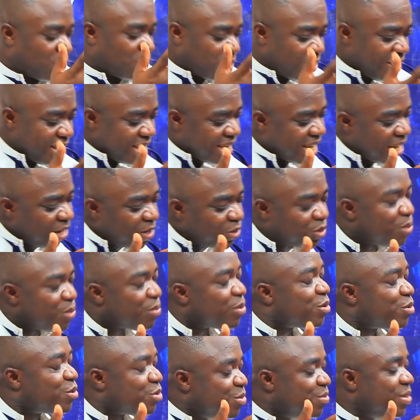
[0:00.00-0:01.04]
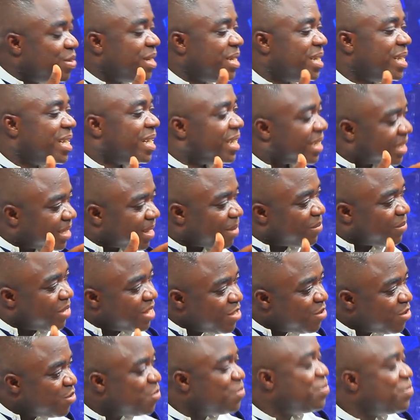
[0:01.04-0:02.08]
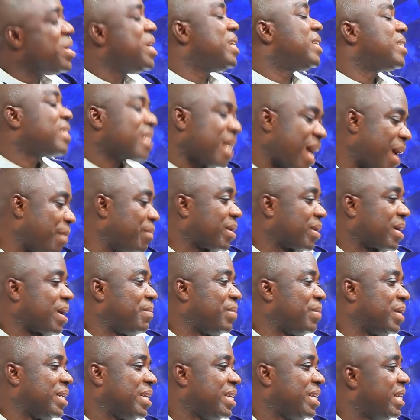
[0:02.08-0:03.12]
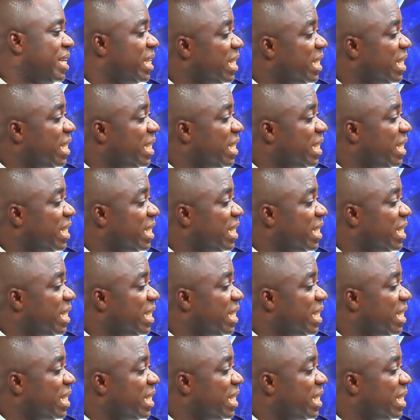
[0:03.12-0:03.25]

So they can also be grooming some new base and coming.